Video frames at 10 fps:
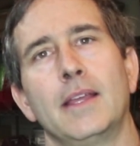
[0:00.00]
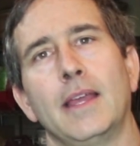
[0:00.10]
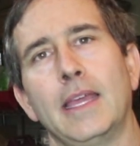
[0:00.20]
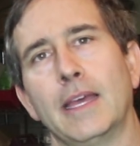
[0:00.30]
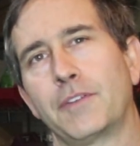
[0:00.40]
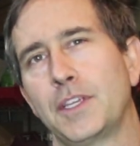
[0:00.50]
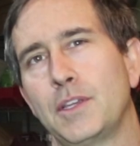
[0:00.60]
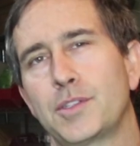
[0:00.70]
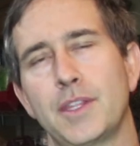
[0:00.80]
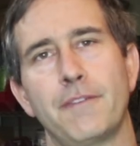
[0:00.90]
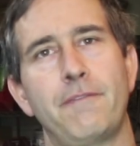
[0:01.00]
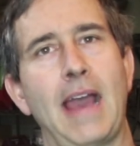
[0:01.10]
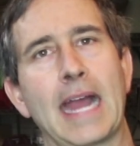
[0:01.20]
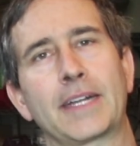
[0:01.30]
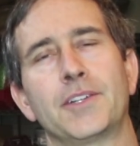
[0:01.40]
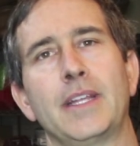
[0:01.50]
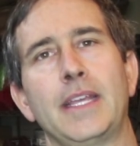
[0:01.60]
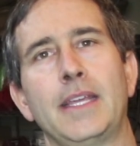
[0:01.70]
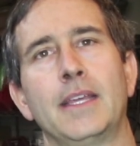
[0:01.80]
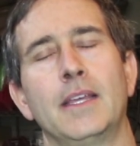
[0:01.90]
If you're using the
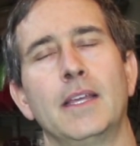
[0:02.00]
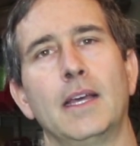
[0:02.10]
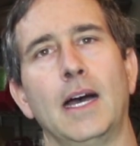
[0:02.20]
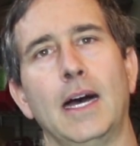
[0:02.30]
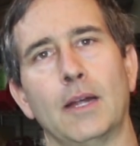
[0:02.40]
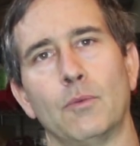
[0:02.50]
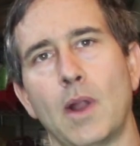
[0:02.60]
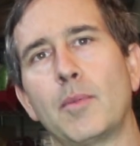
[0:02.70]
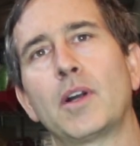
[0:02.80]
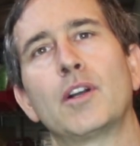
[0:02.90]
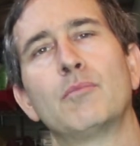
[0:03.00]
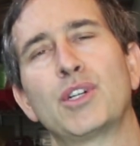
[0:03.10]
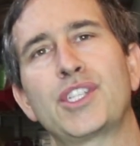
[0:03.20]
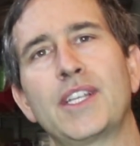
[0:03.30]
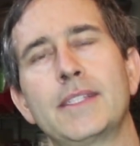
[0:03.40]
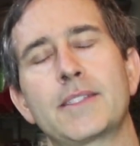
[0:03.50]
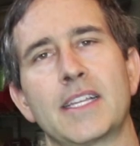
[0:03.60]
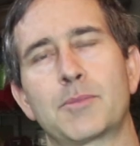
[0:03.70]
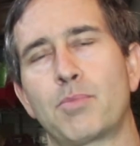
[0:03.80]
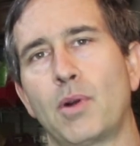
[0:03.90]
factory rubber bushings,
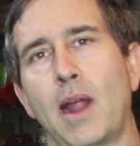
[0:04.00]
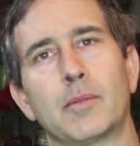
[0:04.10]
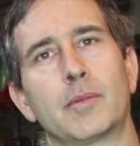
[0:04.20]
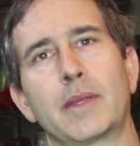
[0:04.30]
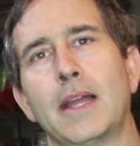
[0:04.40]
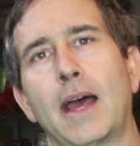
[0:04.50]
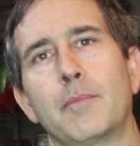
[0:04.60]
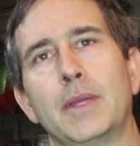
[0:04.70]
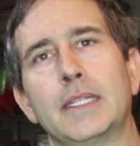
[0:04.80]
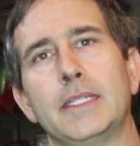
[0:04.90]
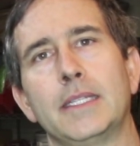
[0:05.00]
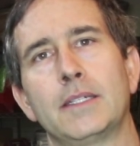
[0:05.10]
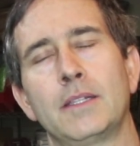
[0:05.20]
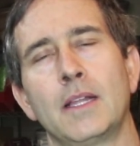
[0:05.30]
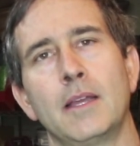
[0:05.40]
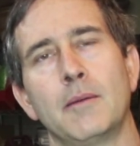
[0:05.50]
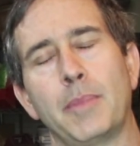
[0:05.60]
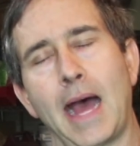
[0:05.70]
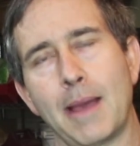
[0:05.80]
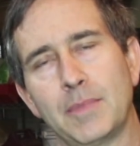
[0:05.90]
it's probably not a big deal,
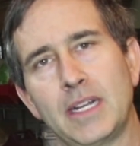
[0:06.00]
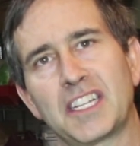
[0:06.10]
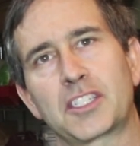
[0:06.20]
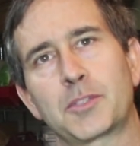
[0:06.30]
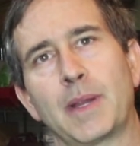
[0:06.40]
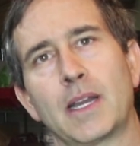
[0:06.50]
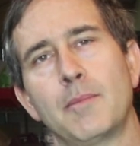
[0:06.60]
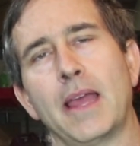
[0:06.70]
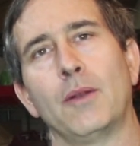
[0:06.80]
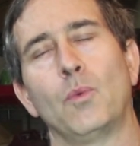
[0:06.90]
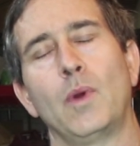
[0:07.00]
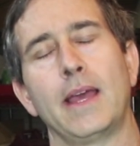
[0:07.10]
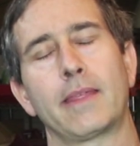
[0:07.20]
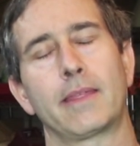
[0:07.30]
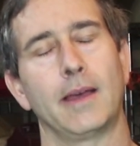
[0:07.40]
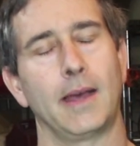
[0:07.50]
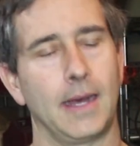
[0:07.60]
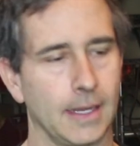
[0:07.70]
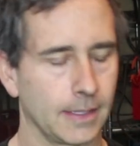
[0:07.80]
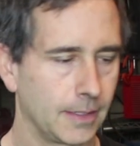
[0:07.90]
but I'm going to experiment with
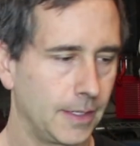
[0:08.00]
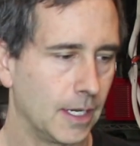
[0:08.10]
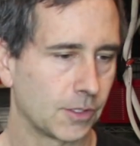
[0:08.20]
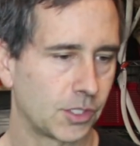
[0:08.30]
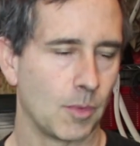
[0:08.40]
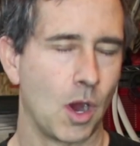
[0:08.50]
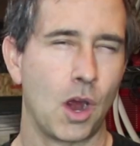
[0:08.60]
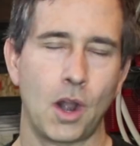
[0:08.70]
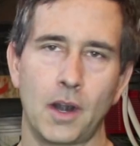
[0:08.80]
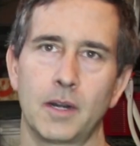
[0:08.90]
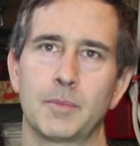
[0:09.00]
some hard